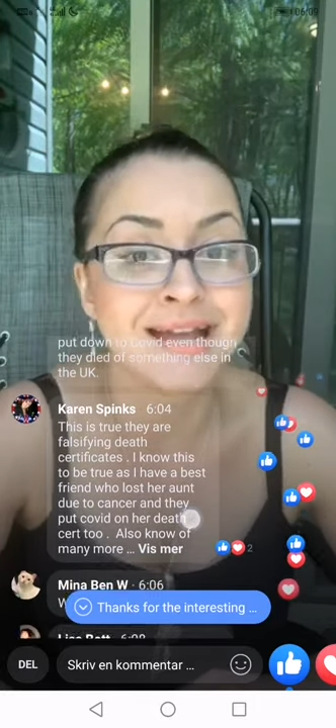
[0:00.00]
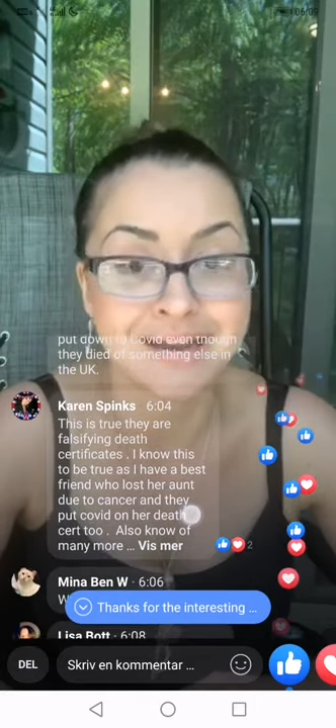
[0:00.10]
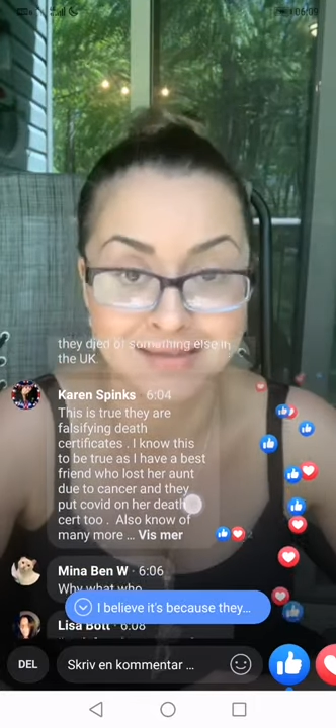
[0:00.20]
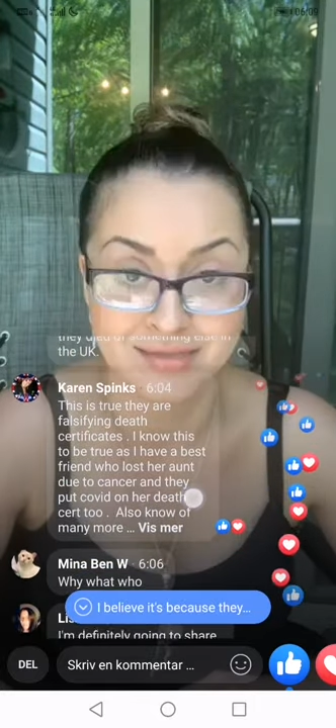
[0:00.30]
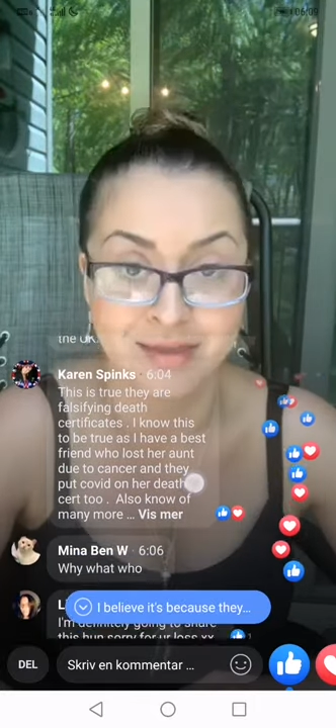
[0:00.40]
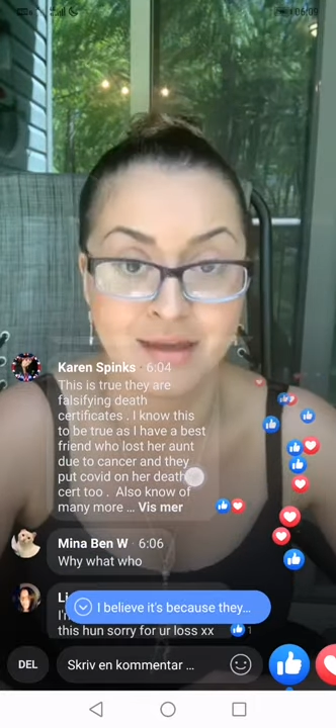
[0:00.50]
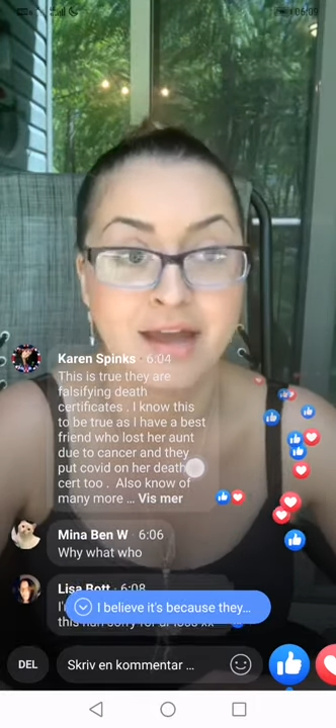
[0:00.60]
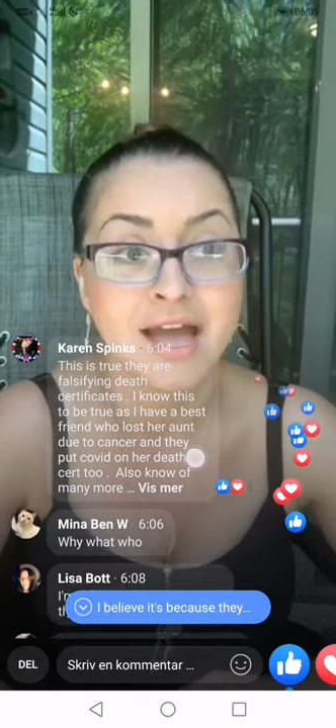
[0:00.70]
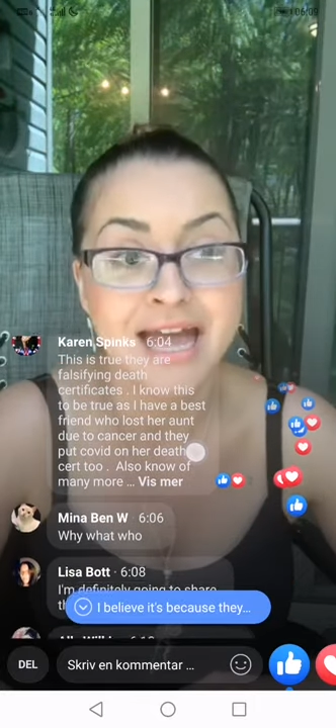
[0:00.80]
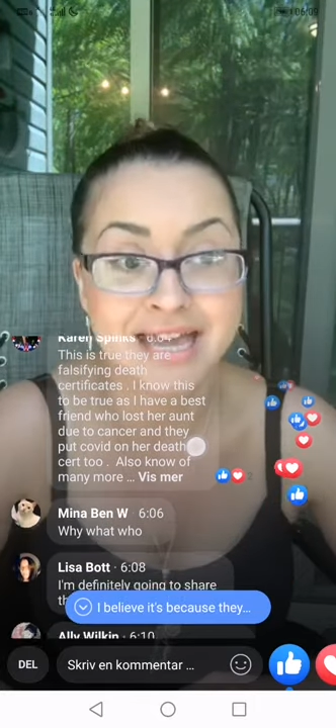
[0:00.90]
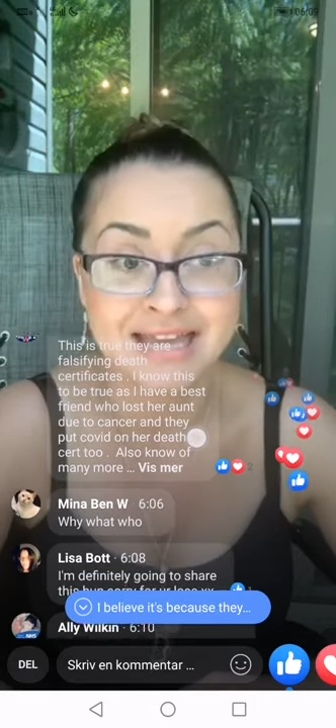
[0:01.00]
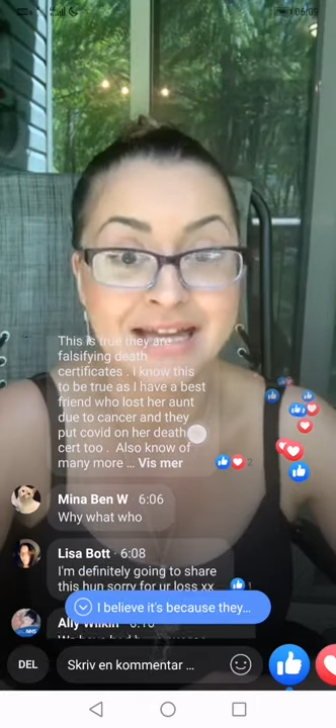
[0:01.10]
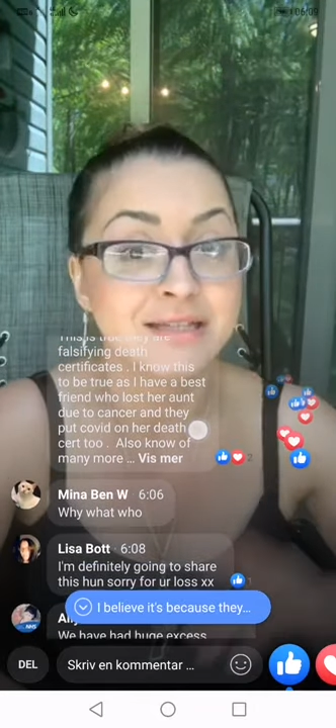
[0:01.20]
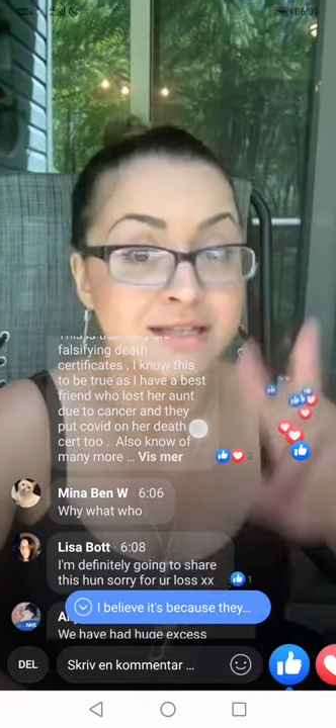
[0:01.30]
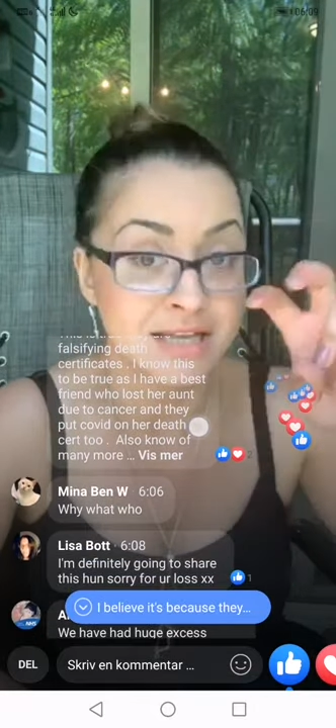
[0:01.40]
anything
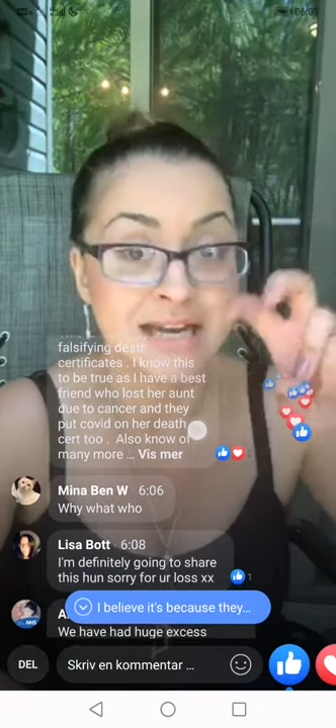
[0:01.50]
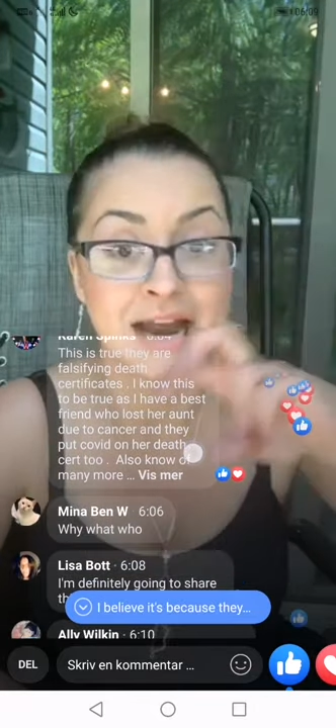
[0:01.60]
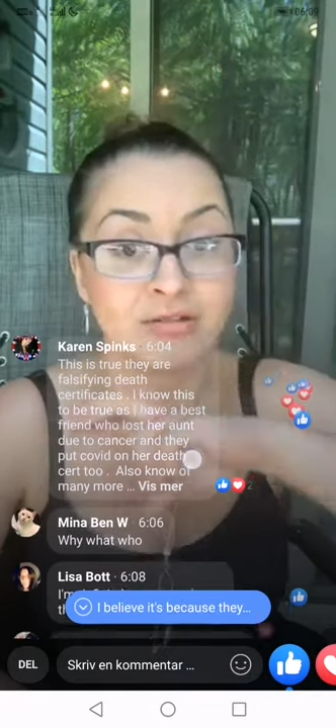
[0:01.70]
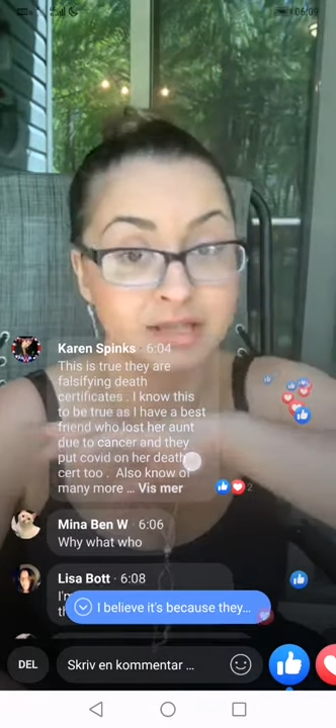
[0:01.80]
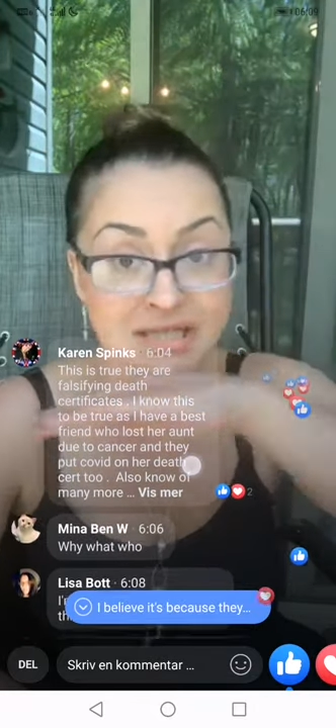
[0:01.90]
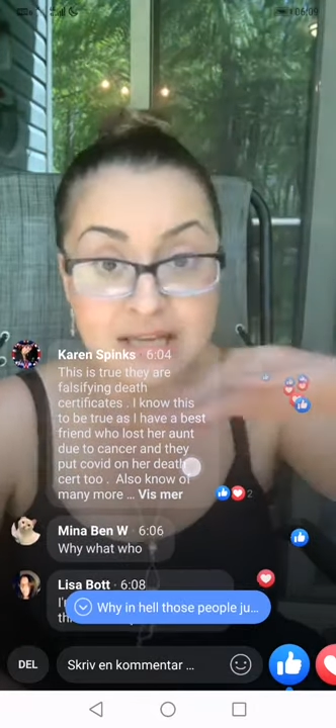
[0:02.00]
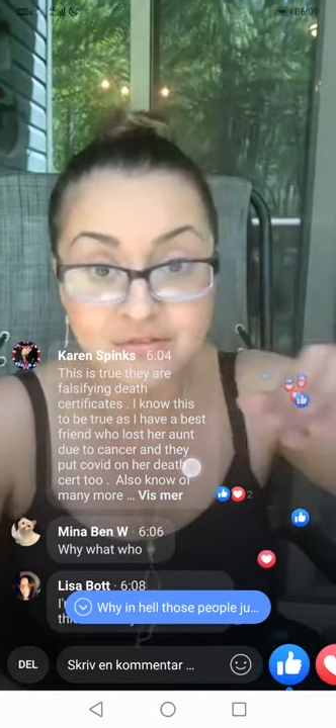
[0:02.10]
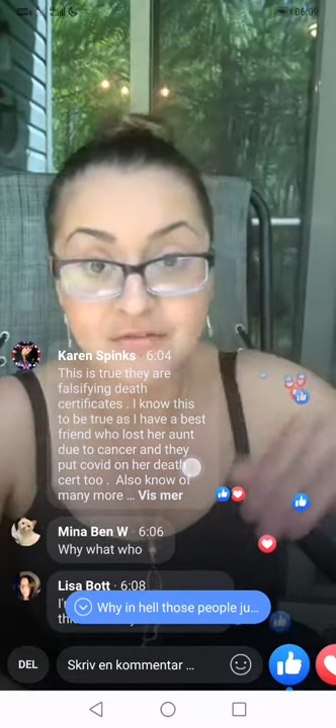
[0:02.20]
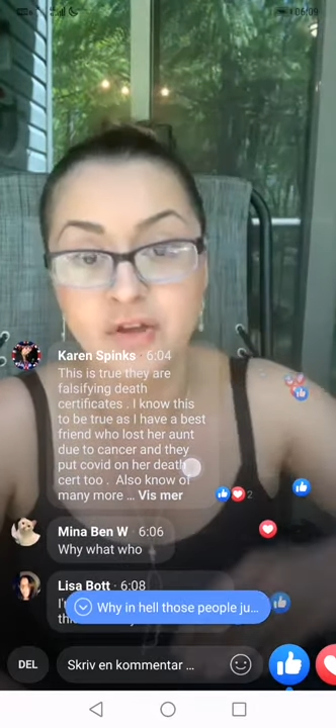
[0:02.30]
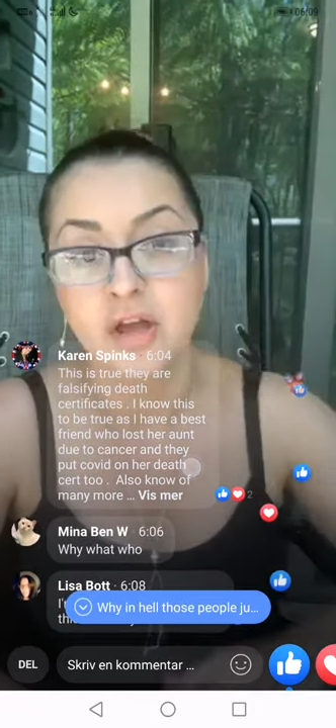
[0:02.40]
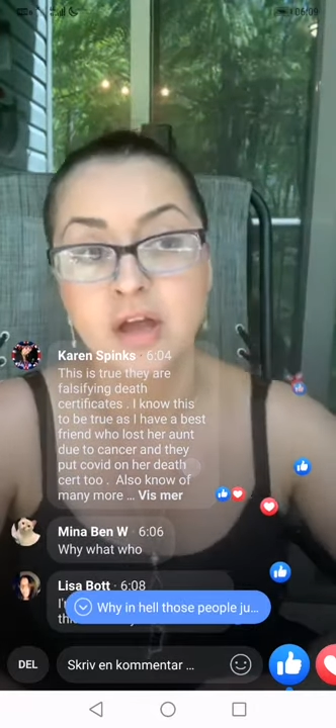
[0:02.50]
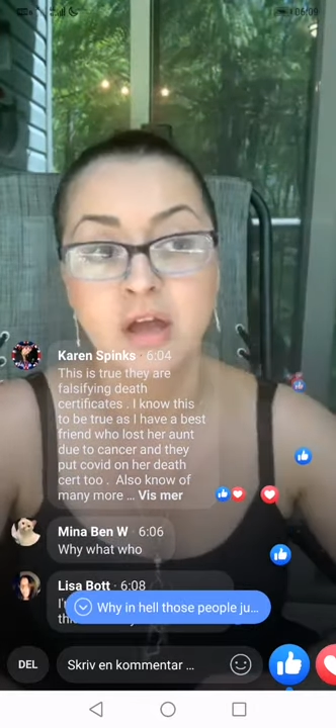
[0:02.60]
against the narrative.